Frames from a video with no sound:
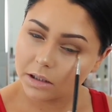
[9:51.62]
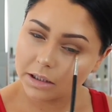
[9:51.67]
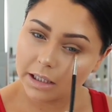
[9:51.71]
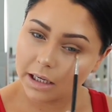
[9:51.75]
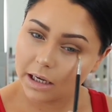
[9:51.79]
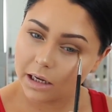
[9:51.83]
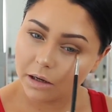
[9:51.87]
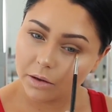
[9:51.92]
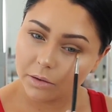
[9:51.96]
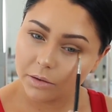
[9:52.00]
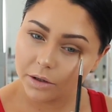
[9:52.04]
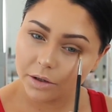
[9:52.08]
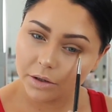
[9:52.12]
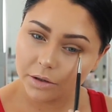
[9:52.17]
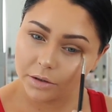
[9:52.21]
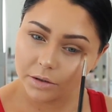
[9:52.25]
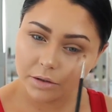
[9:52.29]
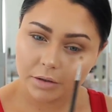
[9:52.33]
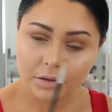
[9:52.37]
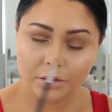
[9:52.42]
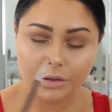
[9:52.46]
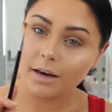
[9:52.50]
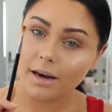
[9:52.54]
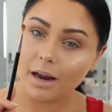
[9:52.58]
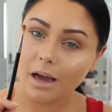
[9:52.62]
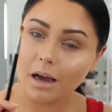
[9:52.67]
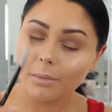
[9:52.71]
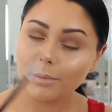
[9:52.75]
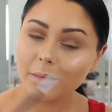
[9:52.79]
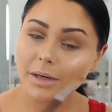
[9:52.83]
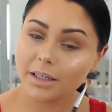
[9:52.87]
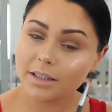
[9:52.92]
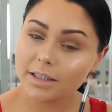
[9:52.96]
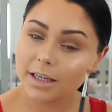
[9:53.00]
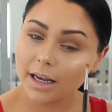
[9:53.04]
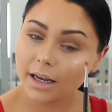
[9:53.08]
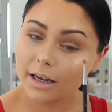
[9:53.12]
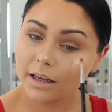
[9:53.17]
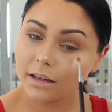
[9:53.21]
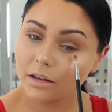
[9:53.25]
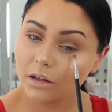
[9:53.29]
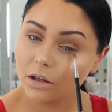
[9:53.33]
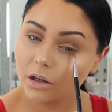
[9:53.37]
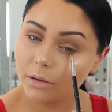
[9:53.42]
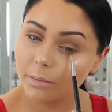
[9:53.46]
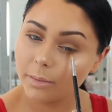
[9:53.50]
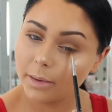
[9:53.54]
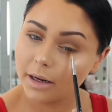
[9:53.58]
to outer. Now I'm gonna take a
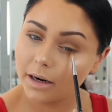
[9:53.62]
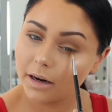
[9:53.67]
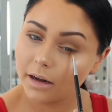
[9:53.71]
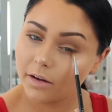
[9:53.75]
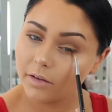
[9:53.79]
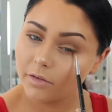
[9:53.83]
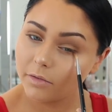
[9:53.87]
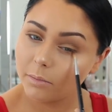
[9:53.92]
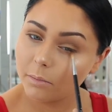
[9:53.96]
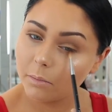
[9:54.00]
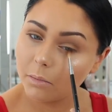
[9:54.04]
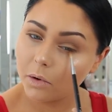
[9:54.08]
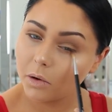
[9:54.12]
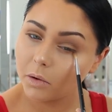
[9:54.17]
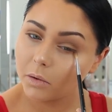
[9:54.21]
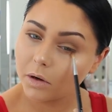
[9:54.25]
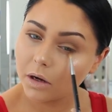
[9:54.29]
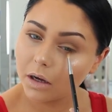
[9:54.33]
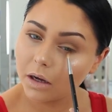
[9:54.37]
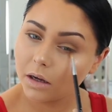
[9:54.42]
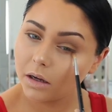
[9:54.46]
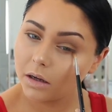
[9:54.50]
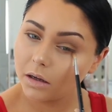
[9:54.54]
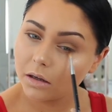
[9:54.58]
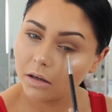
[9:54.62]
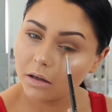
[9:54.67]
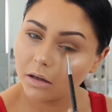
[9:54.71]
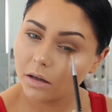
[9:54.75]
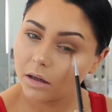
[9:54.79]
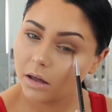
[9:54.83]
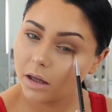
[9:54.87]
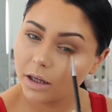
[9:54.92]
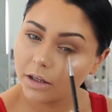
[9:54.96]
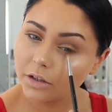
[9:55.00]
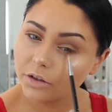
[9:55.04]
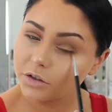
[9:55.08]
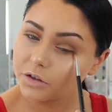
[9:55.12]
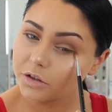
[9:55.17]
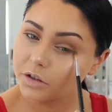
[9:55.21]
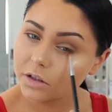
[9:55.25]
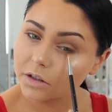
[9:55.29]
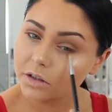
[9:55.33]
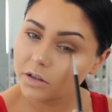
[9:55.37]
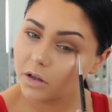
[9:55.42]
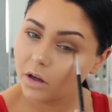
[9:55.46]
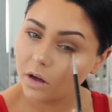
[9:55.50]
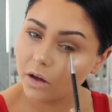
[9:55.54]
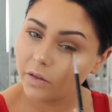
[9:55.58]
little bit of Mocha and
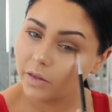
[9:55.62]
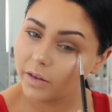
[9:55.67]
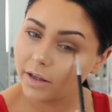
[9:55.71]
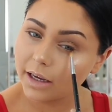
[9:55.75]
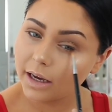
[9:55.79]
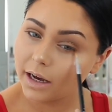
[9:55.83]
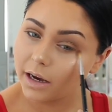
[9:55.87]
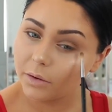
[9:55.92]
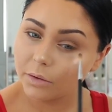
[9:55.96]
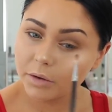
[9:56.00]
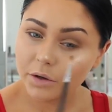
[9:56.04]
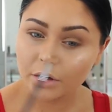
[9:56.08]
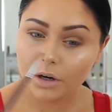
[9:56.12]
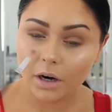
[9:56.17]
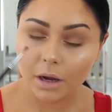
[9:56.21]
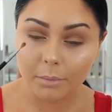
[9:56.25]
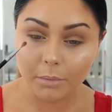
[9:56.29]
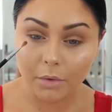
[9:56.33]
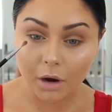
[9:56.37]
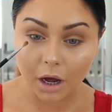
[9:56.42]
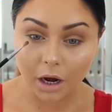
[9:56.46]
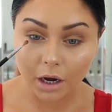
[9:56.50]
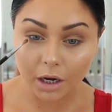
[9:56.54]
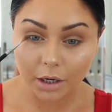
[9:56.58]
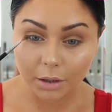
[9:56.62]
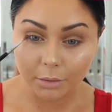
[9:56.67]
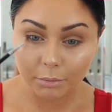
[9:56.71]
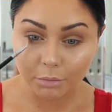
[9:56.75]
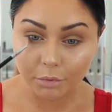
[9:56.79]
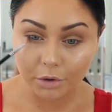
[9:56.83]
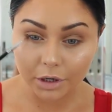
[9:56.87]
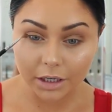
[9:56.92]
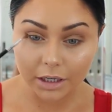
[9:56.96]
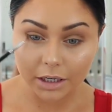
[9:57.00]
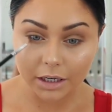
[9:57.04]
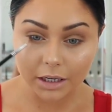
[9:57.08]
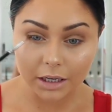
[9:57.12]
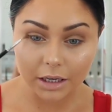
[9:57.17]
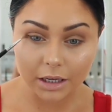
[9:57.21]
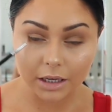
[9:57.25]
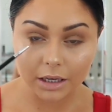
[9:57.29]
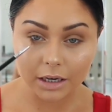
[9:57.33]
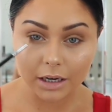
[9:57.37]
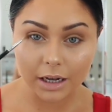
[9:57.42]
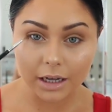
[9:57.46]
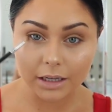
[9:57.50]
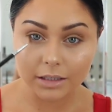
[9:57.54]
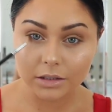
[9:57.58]
just on the outer, I'm not gonna bring it
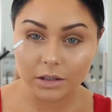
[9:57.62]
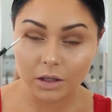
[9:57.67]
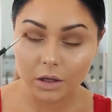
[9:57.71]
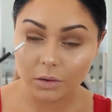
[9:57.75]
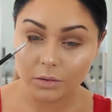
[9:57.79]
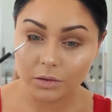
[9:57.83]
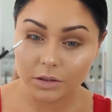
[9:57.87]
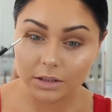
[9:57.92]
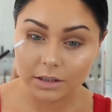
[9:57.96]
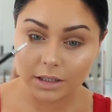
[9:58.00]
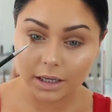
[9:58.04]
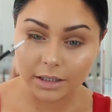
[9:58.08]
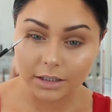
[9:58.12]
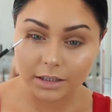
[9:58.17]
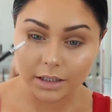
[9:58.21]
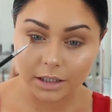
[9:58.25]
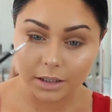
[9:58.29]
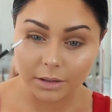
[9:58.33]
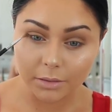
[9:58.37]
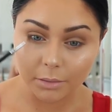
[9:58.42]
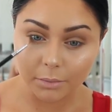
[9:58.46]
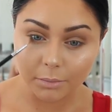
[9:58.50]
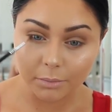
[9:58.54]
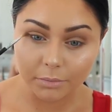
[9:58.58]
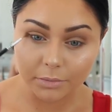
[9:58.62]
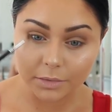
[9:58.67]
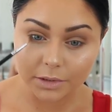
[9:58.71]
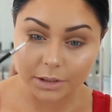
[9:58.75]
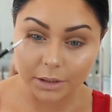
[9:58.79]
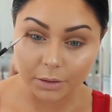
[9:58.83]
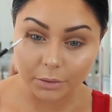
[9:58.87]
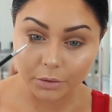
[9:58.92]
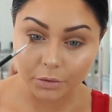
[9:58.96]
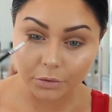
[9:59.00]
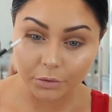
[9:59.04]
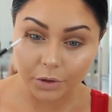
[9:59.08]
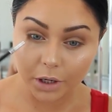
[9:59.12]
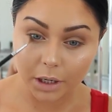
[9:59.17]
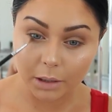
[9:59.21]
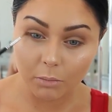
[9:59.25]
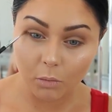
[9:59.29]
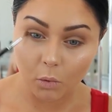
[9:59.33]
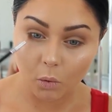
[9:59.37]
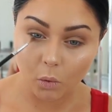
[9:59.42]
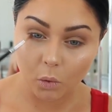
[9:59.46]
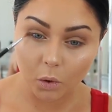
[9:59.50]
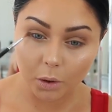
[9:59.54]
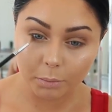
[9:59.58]
in as close as I did Silk
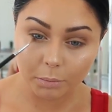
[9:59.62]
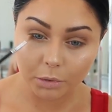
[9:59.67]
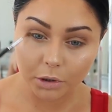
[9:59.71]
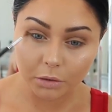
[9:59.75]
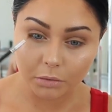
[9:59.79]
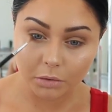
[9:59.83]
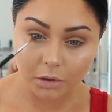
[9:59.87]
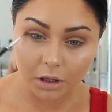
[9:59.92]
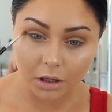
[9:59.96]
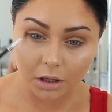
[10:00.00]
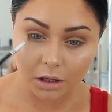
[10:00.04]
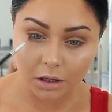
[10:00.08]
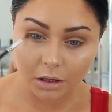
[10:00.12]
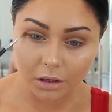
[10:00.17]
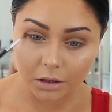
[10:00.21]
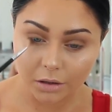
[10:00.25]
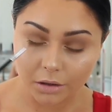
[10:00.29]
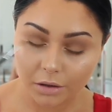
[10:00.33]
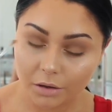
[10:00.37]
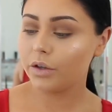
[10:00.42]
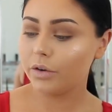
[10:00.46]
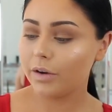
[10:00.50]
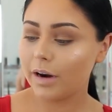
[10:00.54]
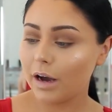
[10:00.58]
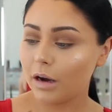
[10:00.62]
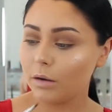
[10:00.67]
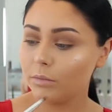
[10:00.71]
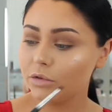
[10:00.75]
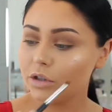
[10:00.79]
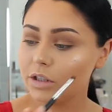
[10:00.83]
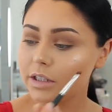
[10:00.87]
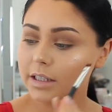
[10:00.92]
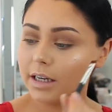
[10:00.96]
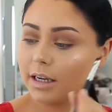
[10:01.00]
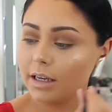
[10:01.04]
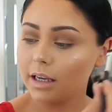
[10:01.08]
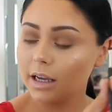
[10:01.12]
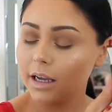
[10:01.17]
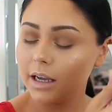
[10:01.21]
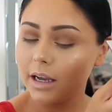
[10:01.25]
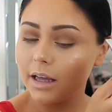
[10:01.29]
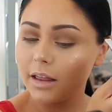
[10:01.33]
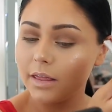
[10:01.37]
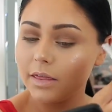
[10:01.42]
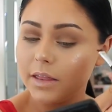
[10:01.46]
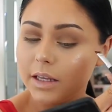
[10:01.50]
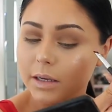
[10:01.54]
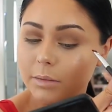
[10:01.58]
Cream or Pukey. So now I'm just
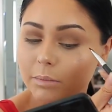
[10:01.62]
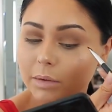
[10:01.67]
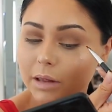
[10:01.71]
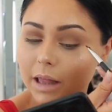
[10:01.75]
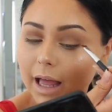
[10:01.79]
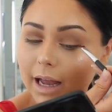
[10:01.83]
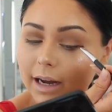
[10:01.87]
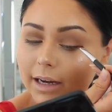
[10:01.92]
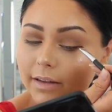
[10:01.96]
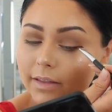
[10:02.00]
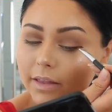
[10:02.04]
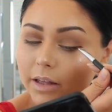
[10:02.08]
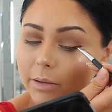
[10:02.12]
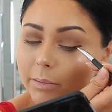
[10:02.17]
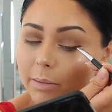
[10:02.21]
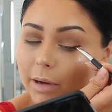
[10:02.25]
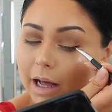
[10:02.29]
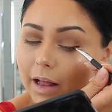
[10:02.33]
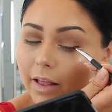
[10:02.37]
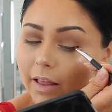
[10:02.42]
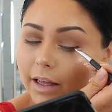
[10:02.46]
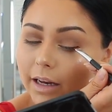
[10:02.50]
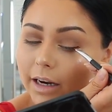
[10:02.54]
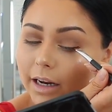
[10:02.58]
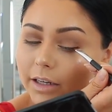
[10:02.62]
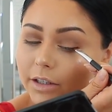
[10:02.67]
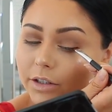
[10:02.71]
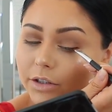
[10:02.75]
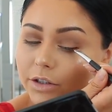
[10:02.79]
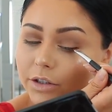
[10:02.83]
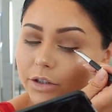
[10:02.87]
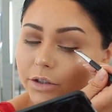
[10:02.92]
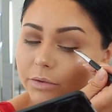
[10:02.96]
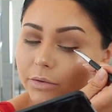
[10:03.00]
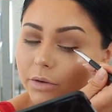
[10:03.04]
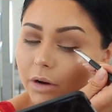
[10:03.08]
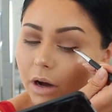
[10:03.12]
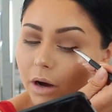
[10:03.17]
taking the black in the palette and I do